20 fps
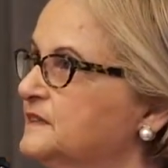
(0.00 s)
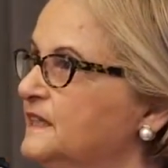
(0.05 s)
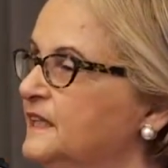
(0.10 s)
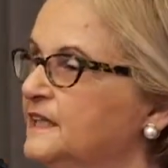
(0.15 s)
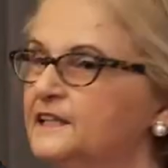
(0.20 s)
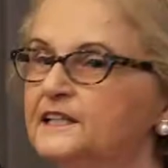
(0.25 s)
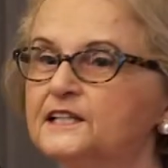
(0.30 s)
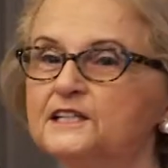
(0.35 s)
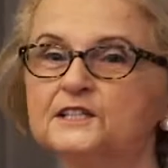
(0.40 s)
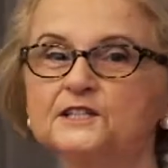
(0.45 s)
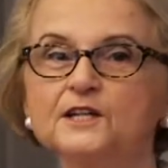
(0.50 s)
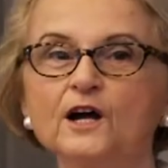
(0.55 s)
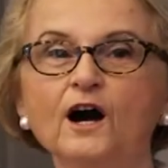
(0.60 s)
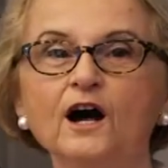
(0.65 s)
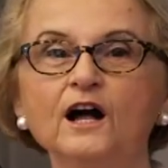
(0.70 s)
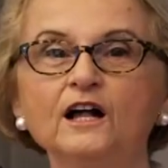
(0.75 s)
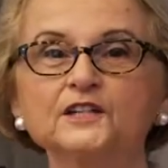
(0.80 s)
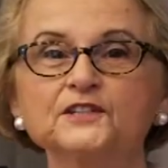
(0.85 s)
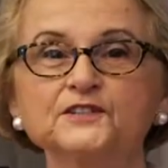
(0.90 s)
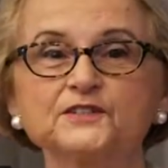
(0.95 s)
It is
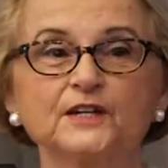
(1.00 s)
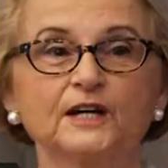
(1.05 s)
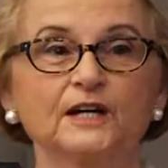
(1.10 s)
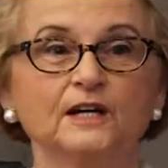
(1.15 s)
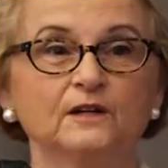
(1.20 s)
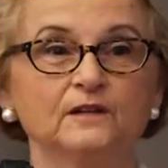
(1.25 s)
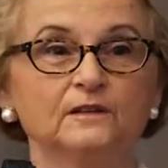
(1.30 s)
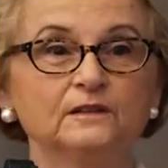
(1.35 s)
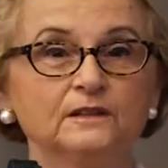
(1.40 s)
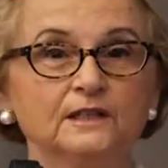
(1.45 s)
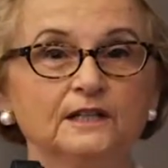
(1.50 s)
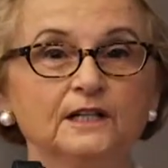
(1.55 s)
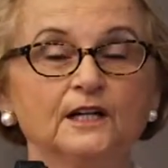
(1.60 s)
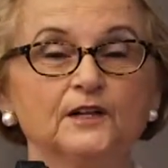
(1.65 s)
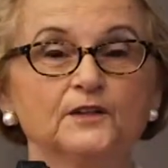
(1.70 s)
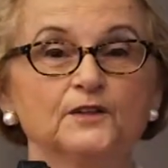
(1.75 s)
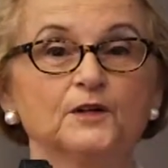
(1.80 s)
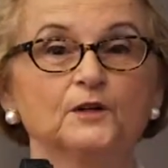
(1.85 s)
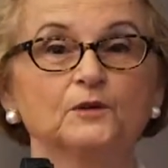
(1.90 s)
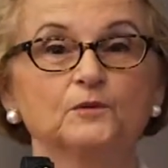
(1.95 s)
also
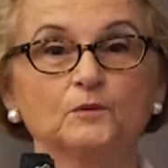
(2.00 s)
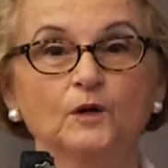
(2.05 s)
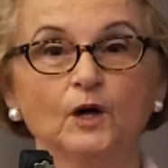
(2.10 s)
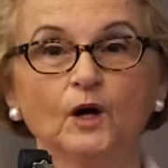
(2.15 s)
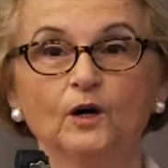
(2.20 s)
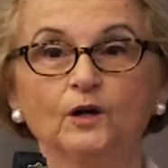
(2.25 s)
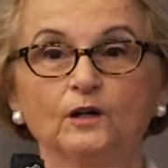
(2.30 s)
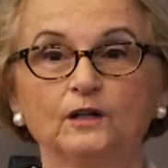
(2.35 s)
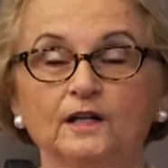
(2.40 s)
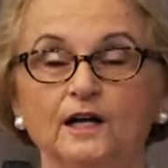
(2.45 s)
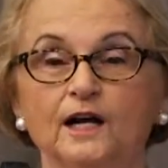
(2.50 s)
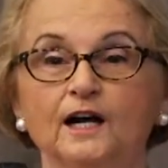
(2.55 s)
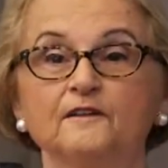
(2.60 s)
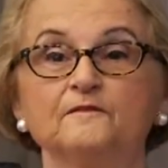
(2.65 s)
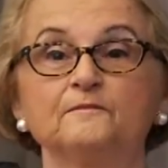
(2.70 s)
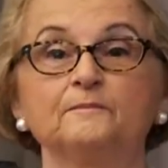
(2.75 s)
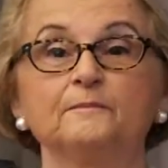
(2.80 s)
the role of